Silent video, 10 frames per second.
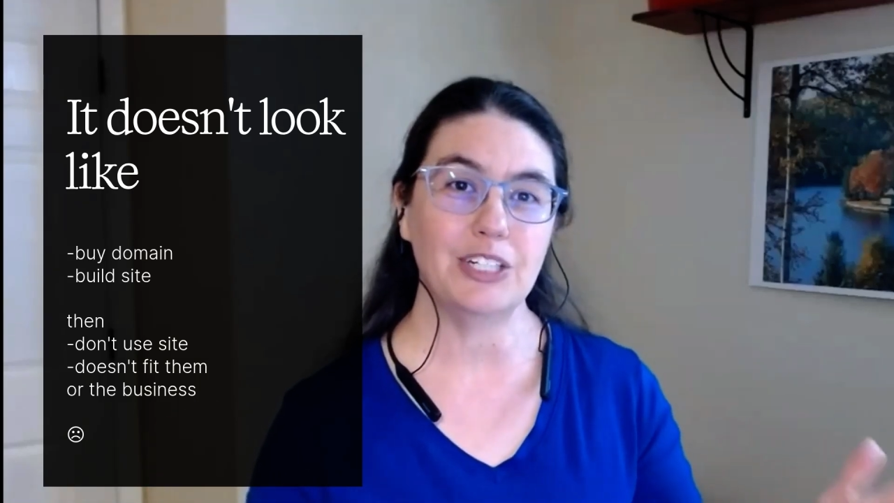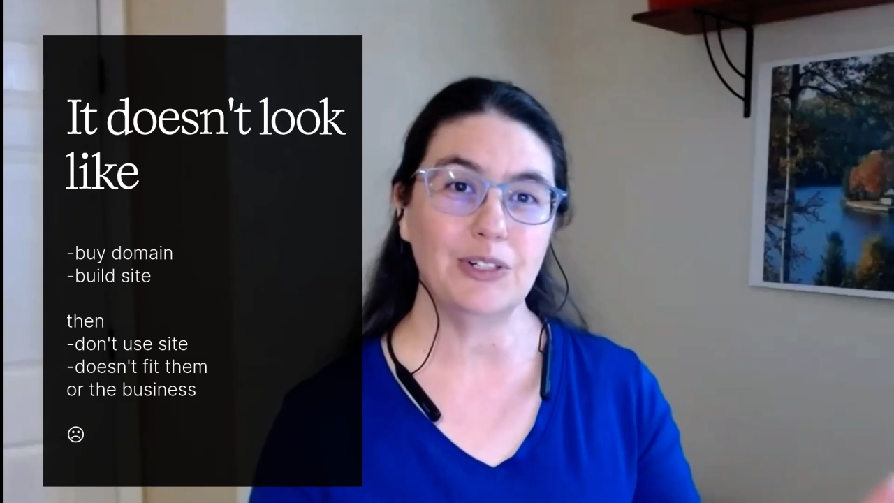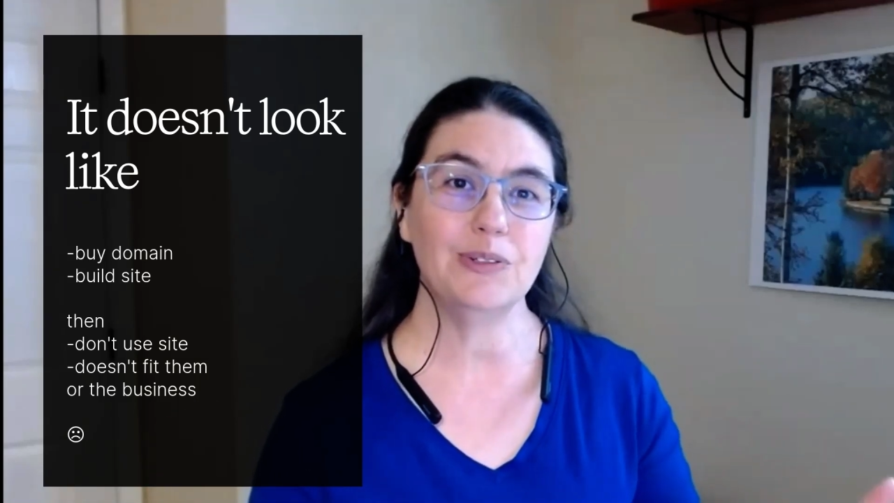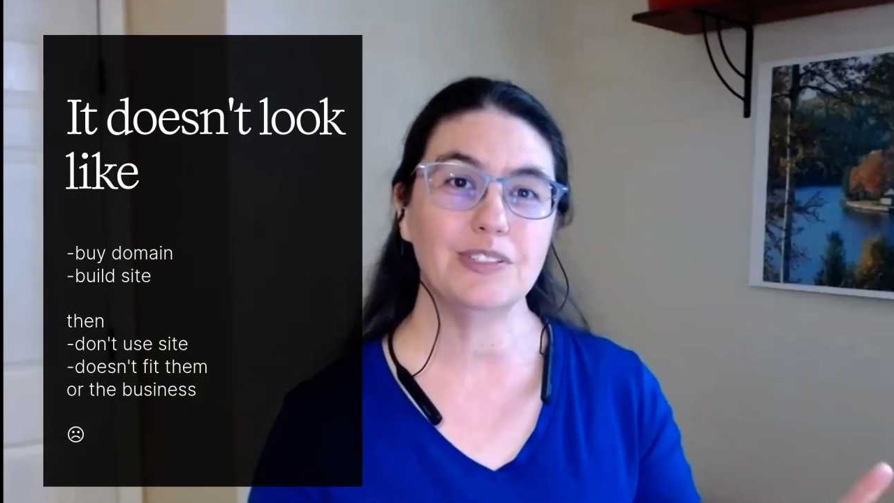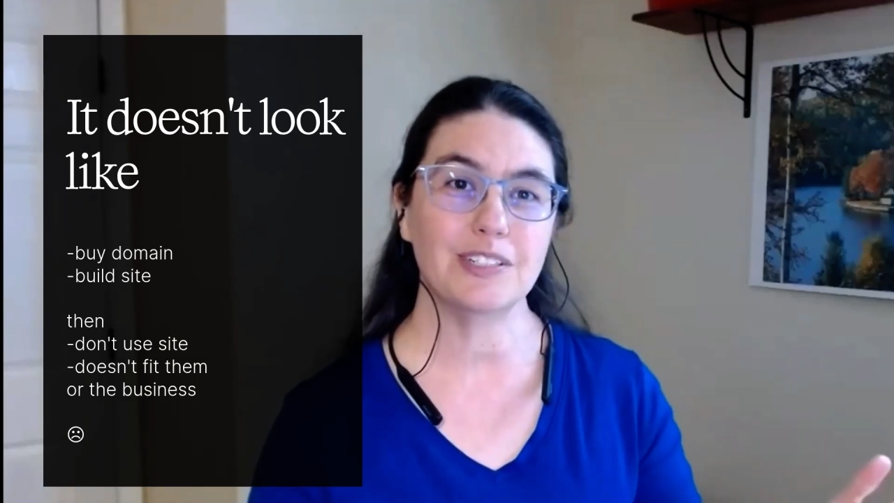
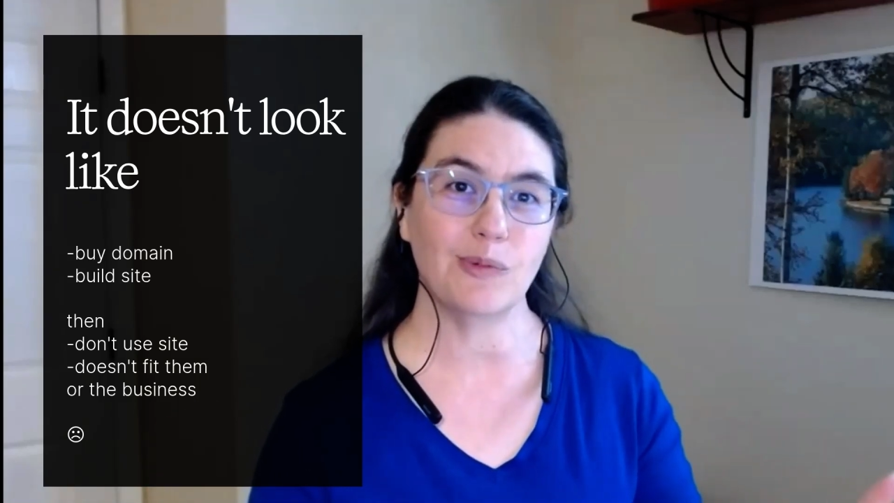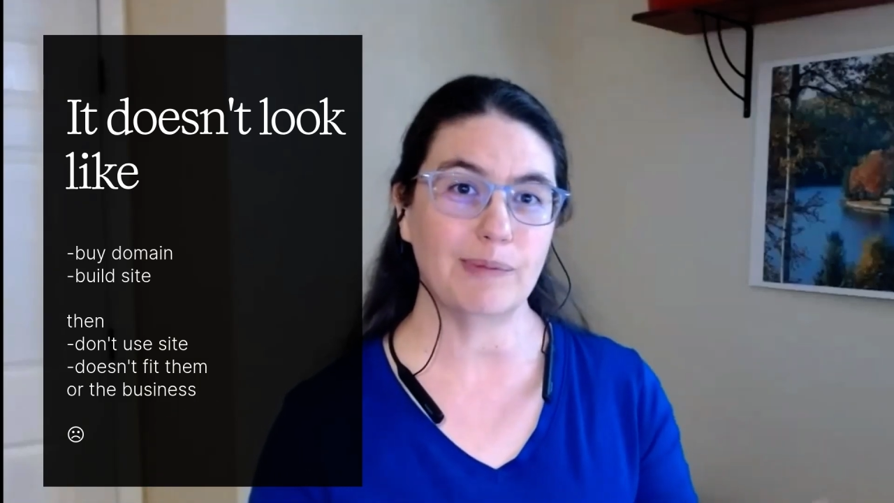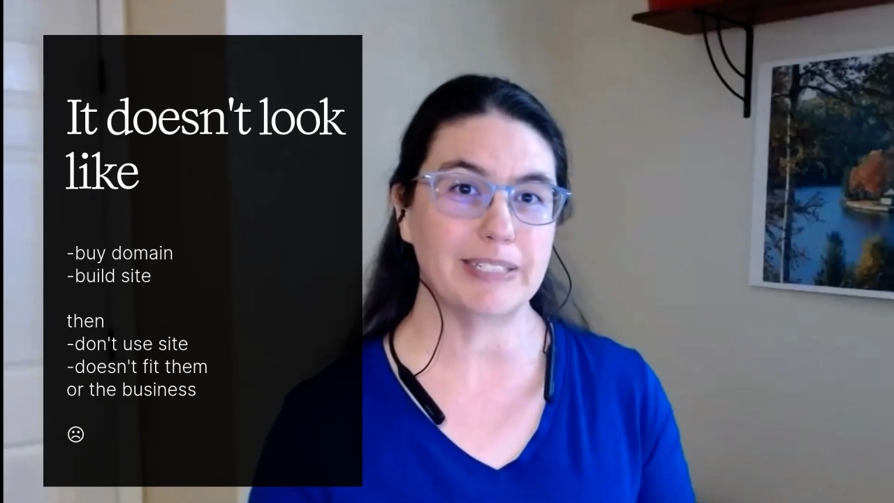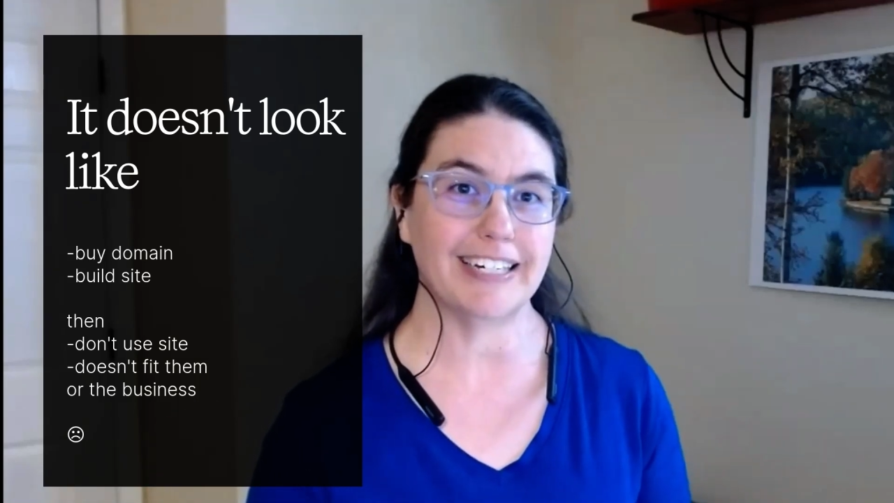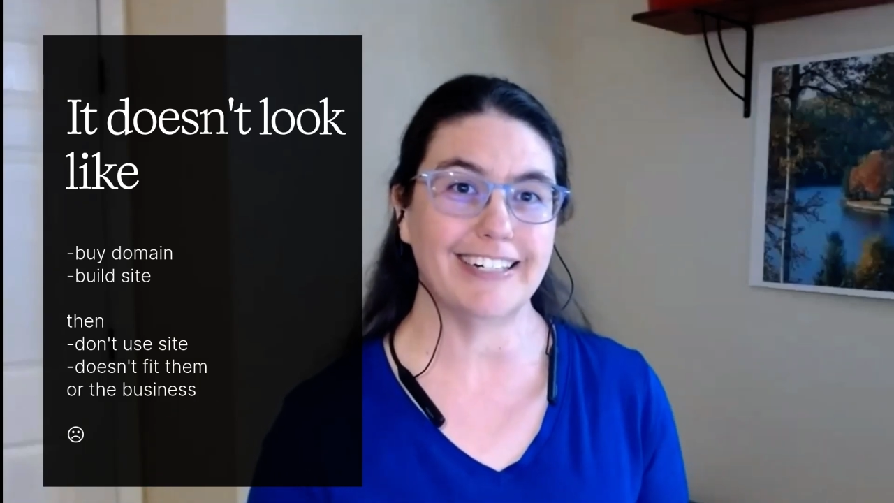use the
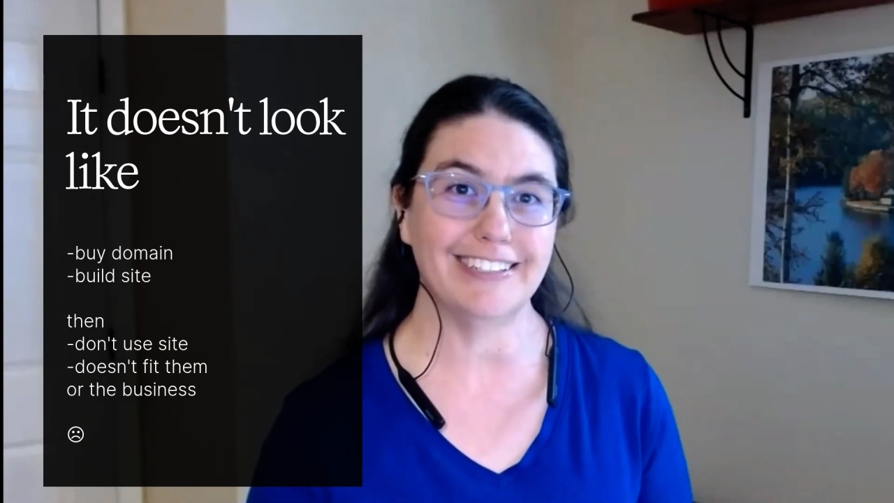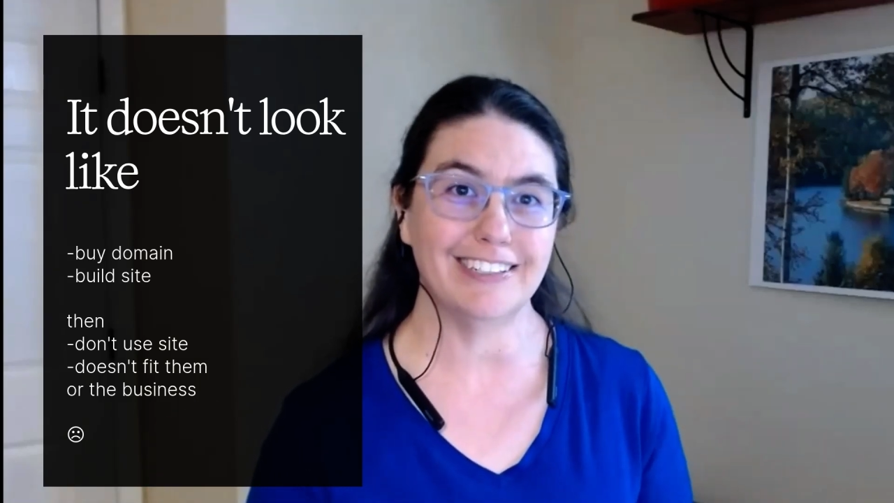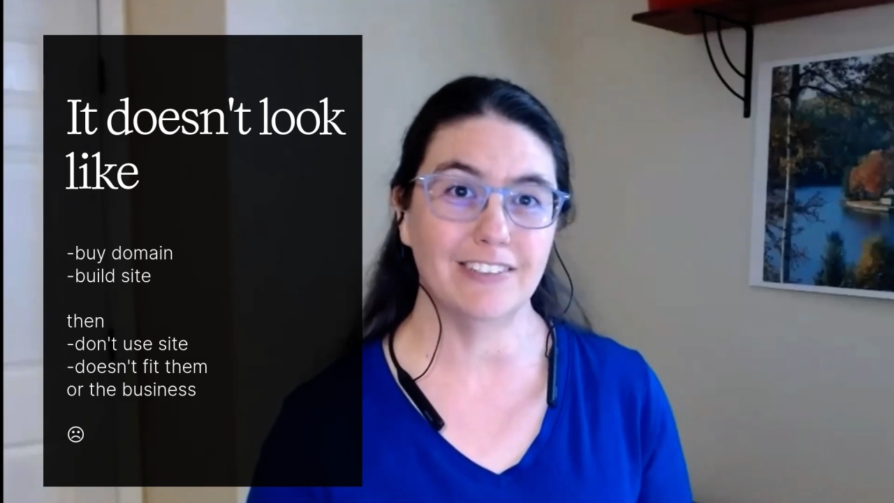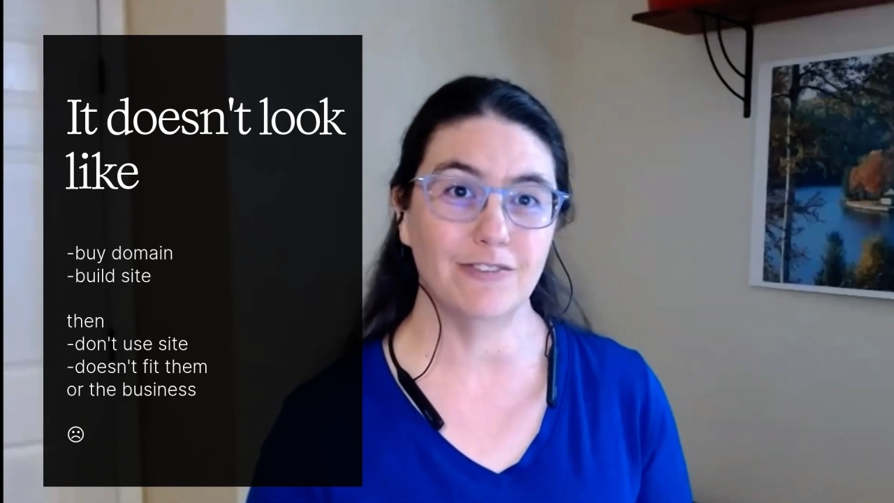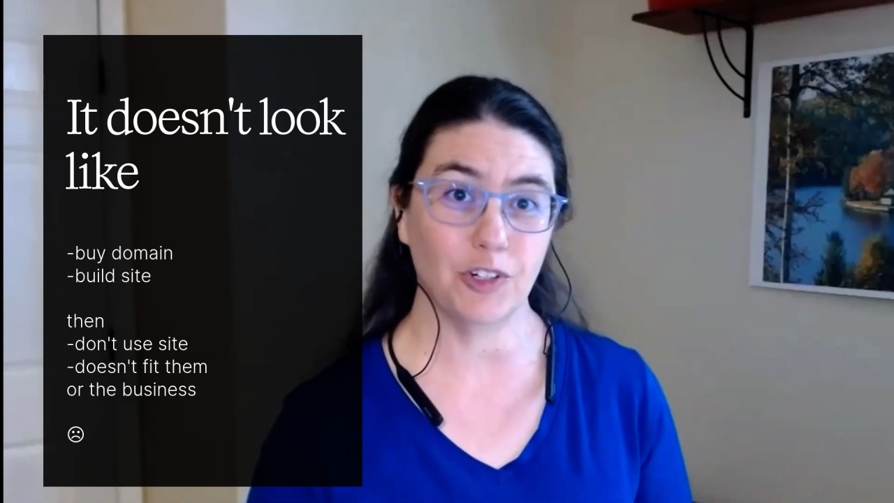website
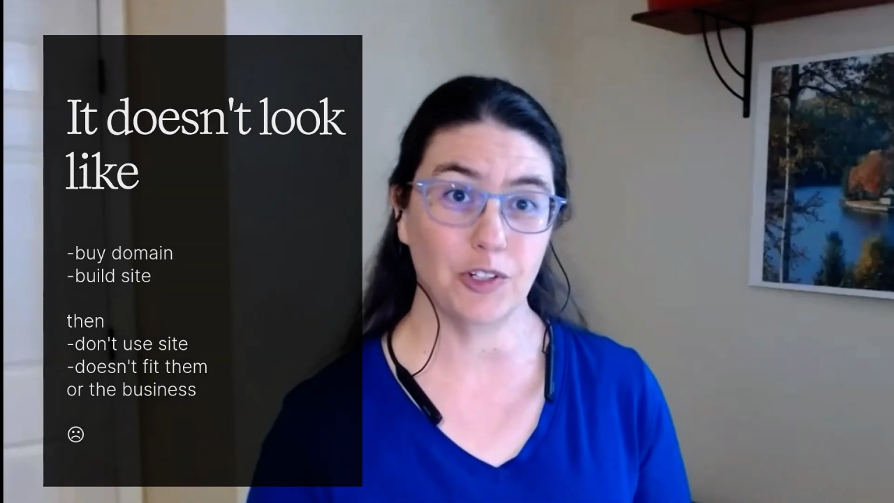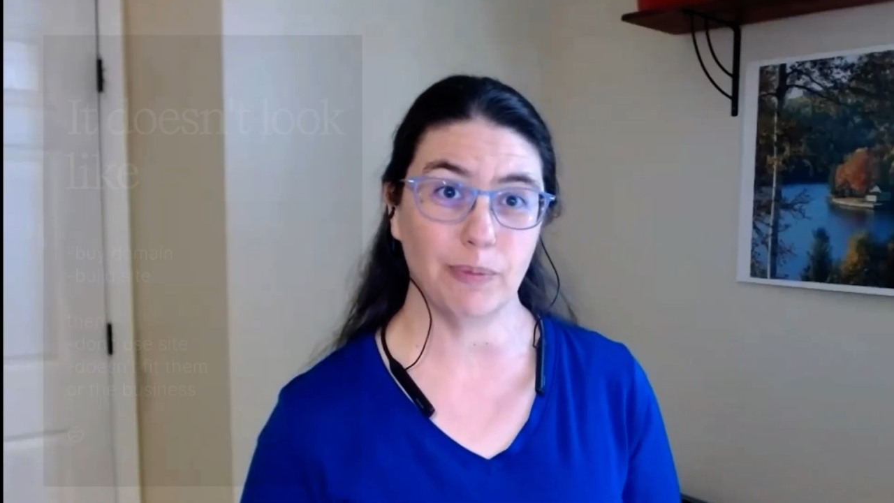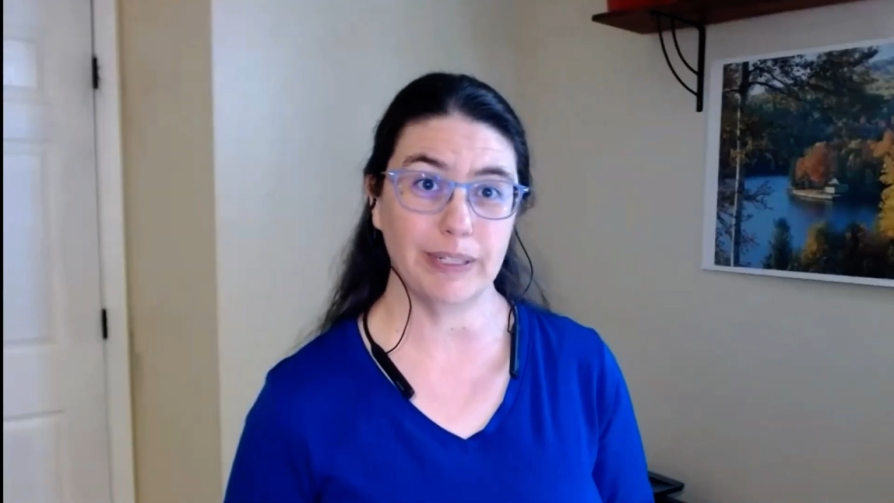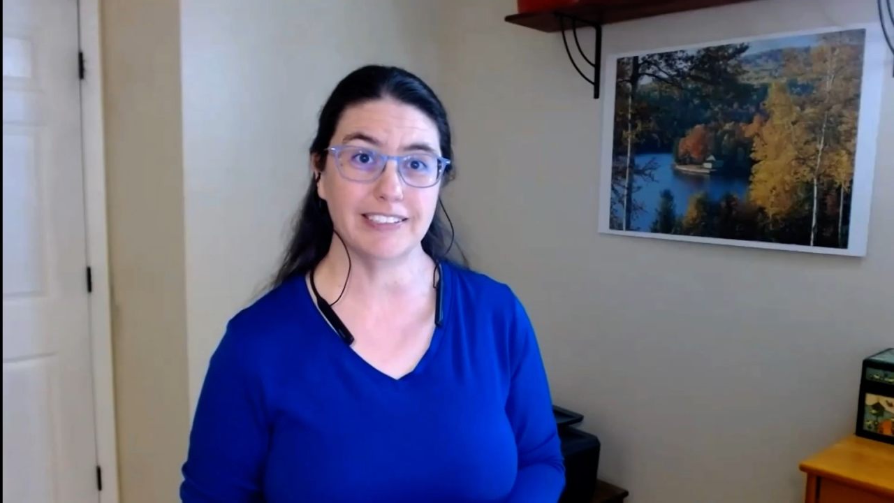for their